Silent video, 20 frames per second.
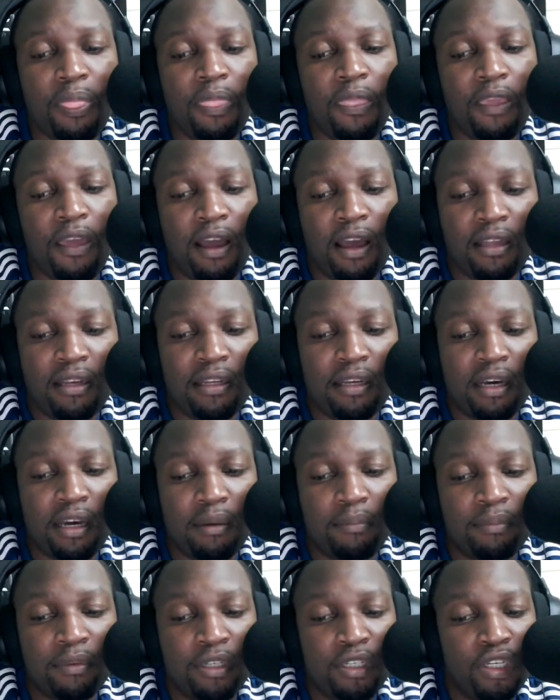
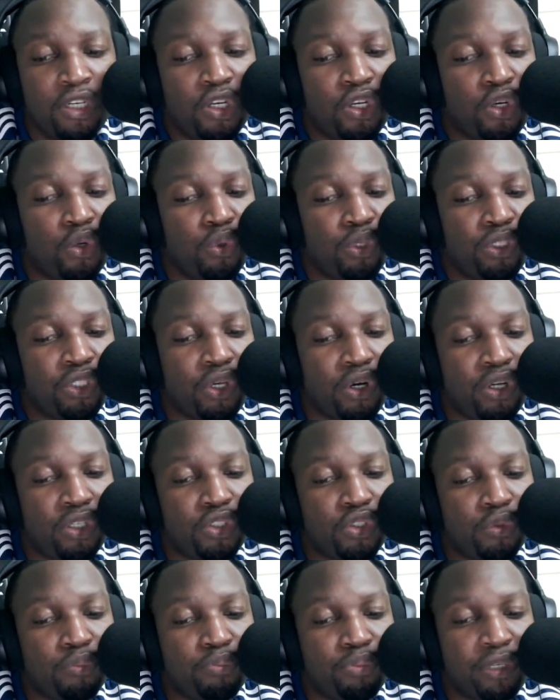And Lewis
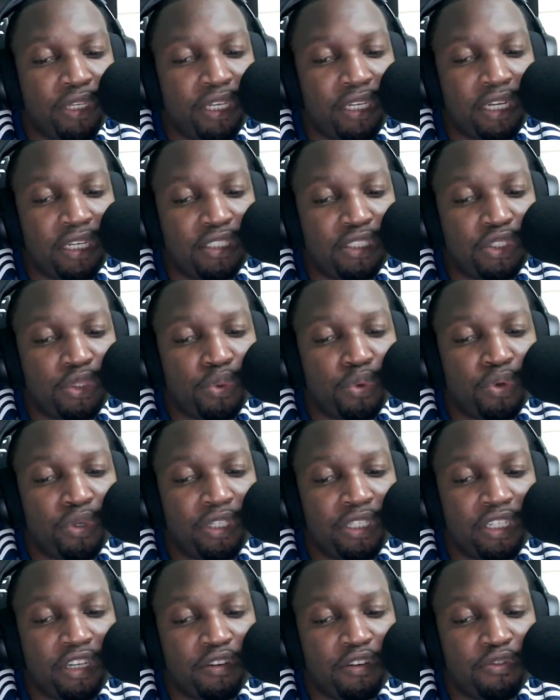also played and scored
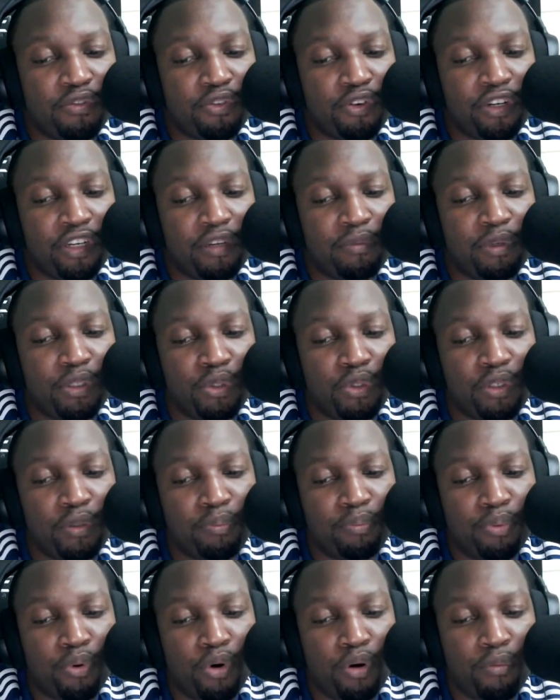in a friendly between
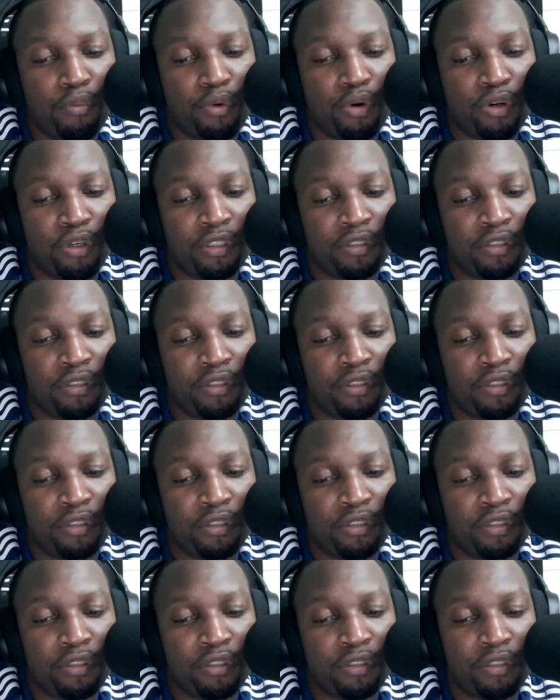Portmore